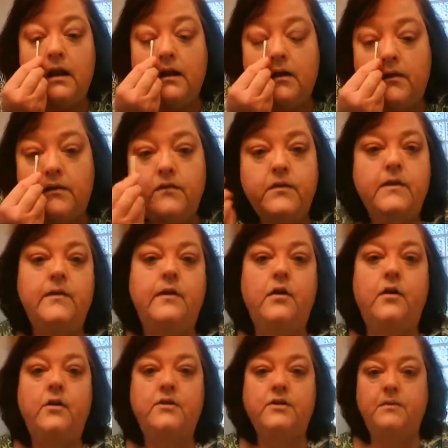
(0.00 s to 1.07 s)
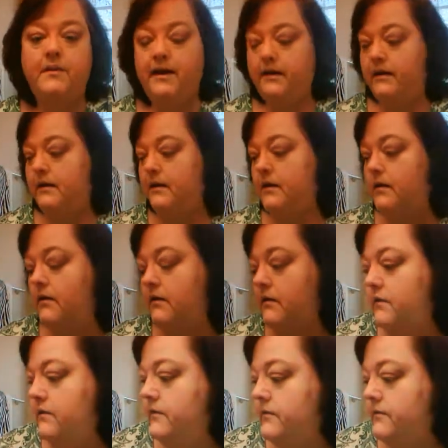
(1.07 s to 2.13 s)
So there's nothing harsh about it at all.
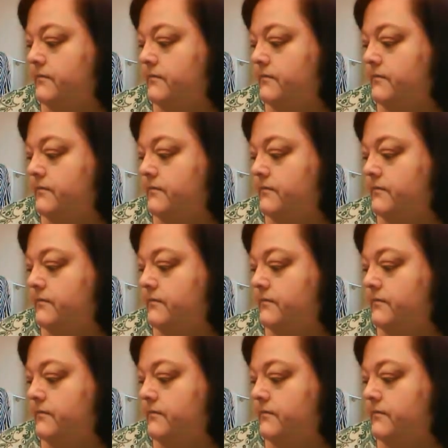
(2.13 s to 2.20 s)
